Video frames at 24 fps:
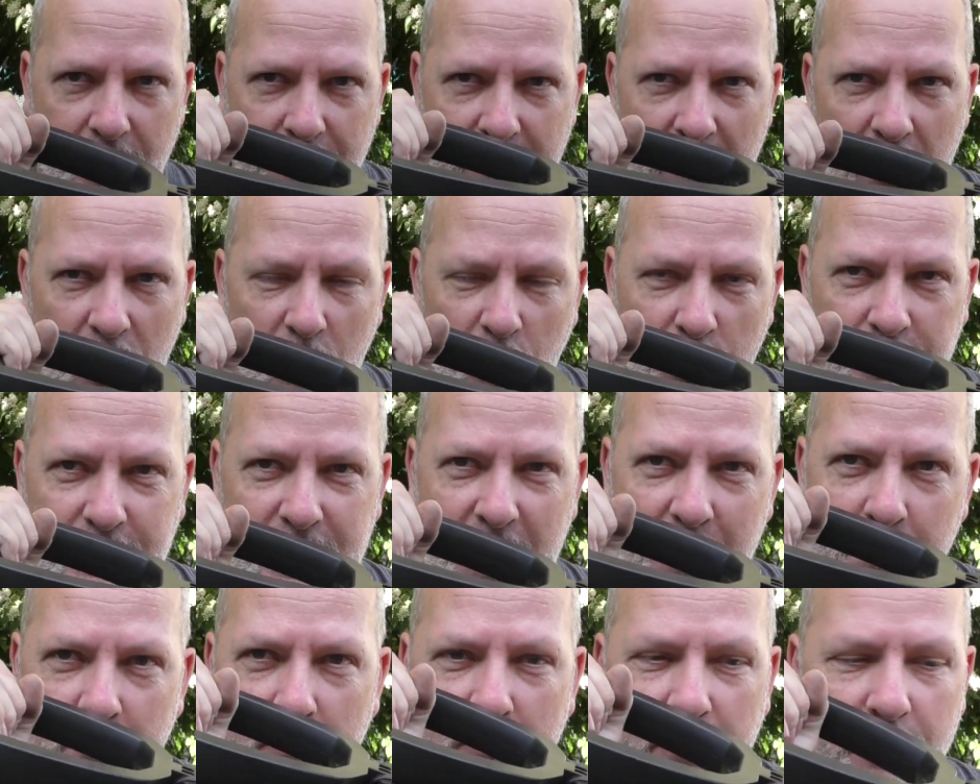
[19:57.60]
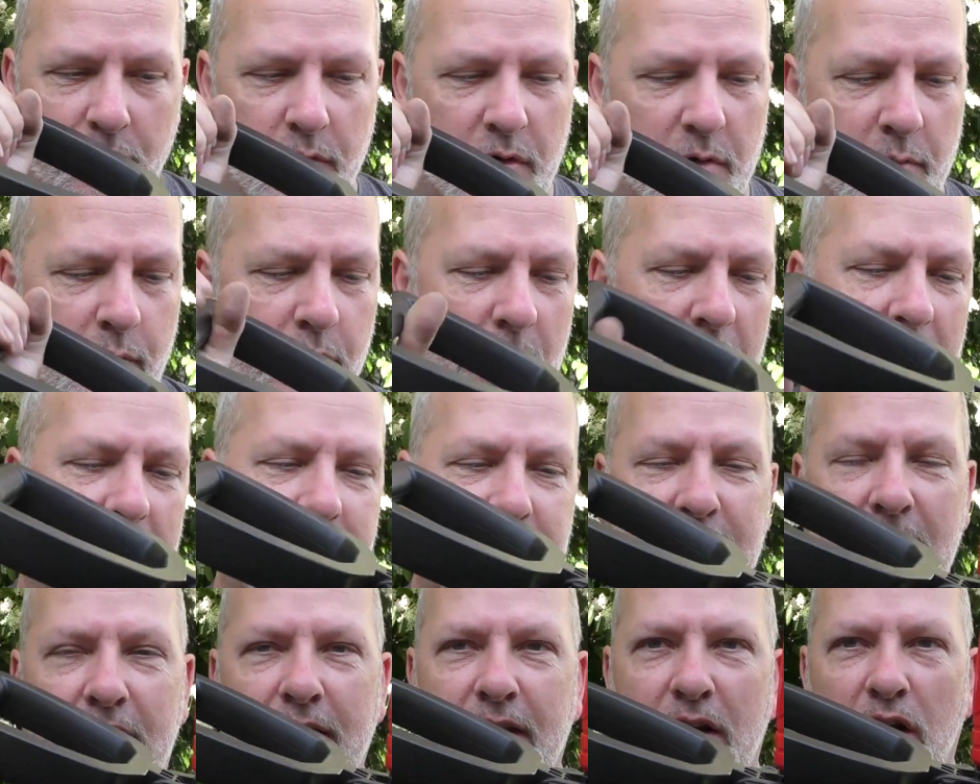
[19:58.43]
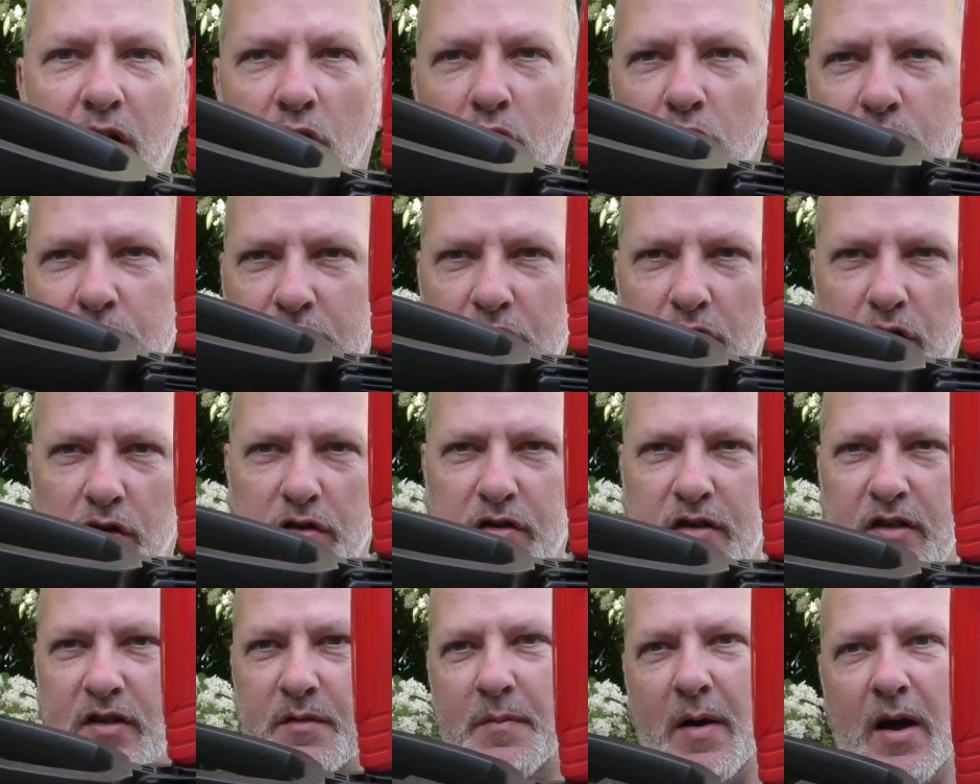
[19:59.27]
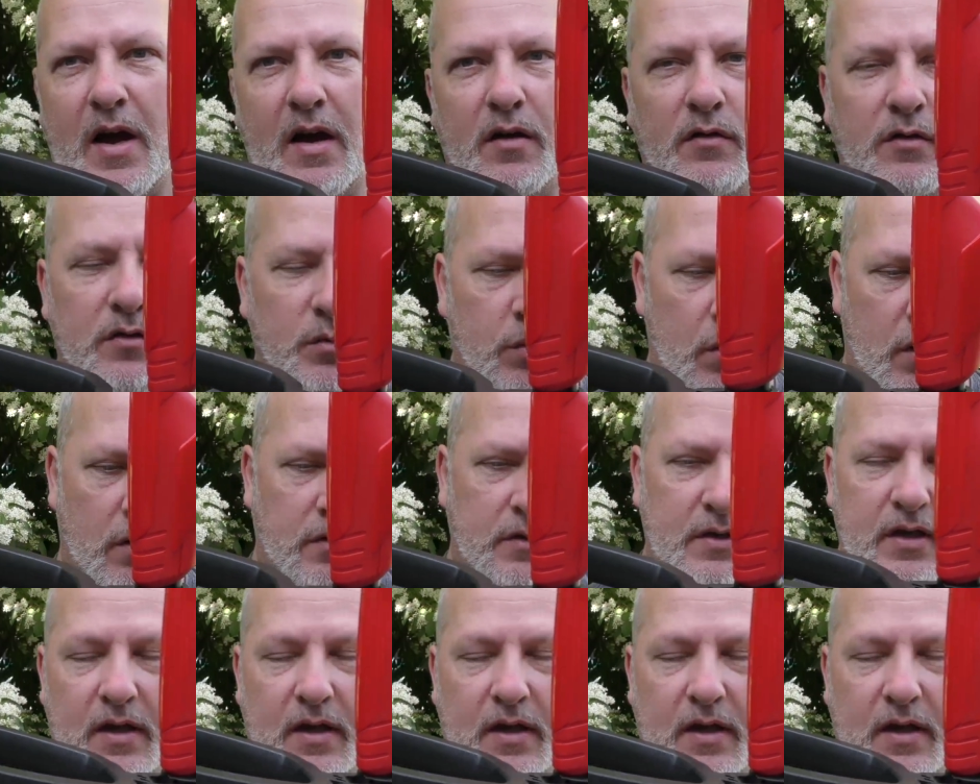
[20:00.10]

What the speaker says: that locks that movement in place and then locks it onto the bar as well.